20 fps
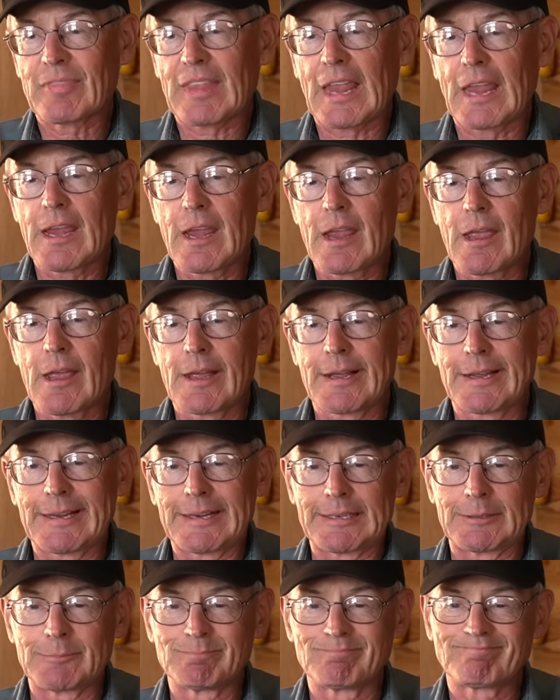
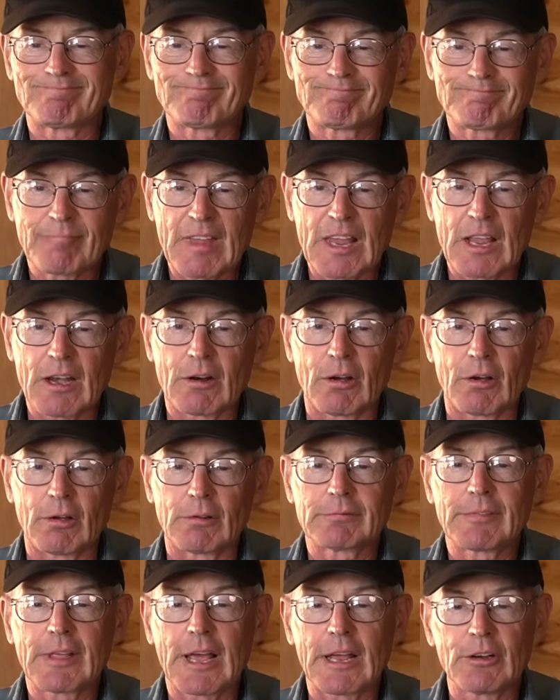"Yeah,
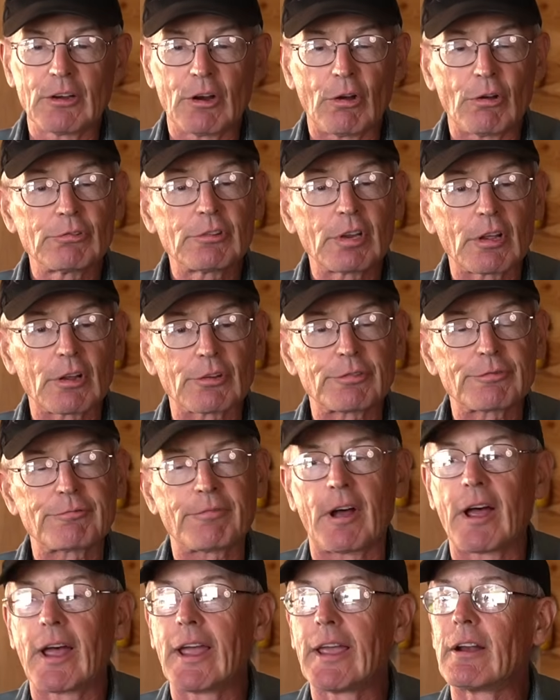that no-till's
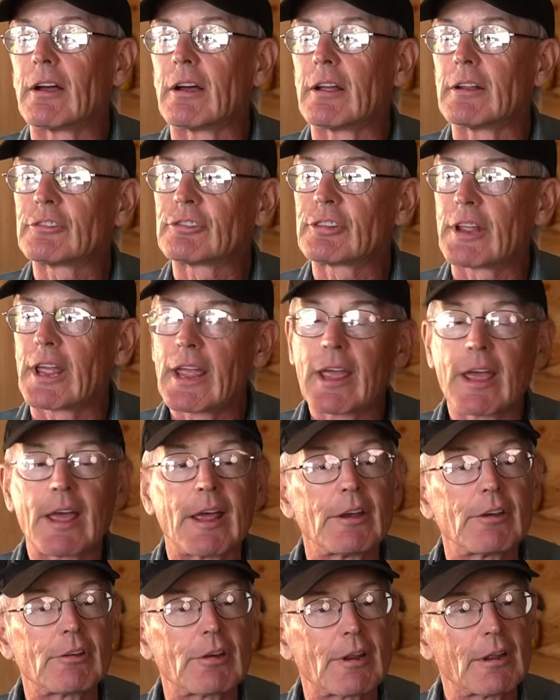fine on
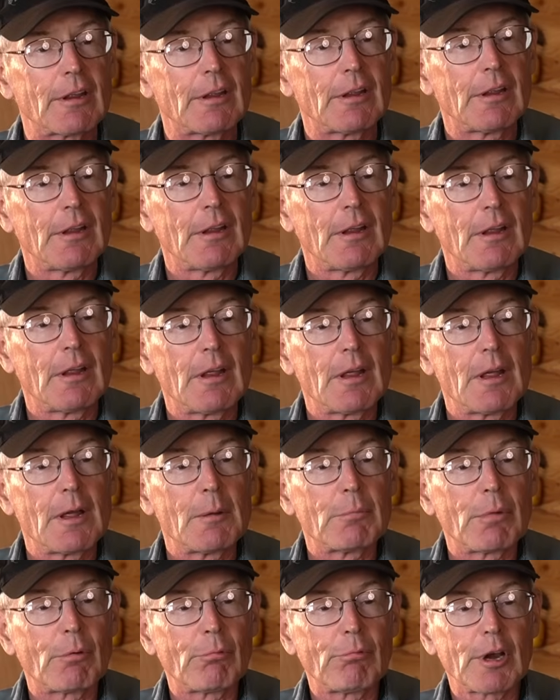sand,
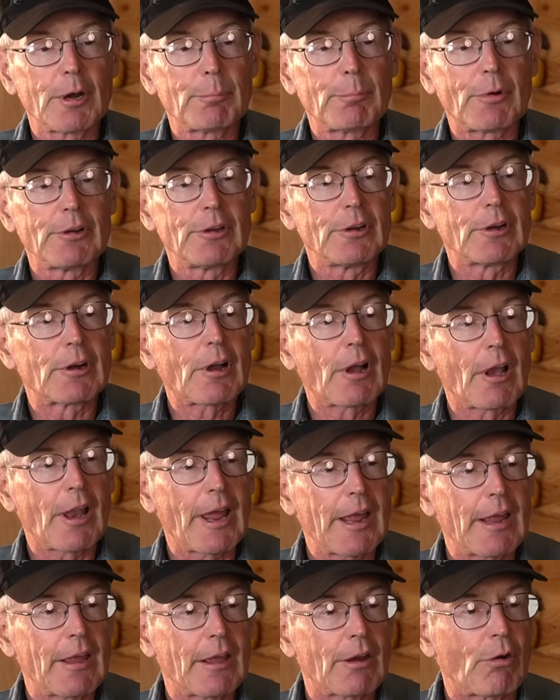but what about your
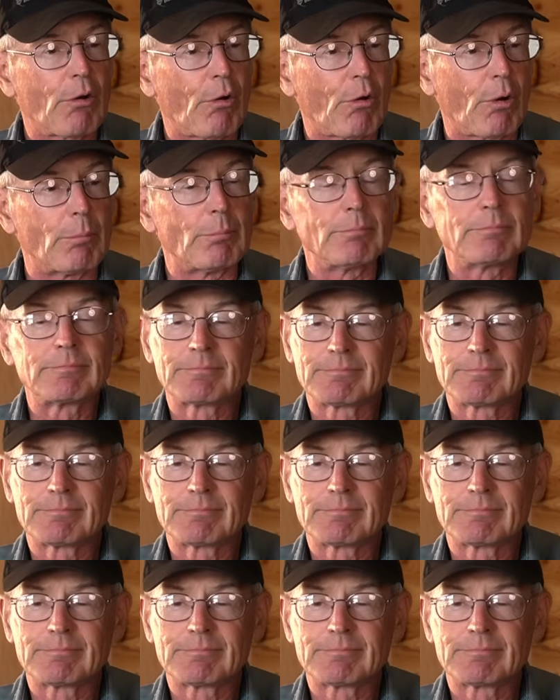clay at home?"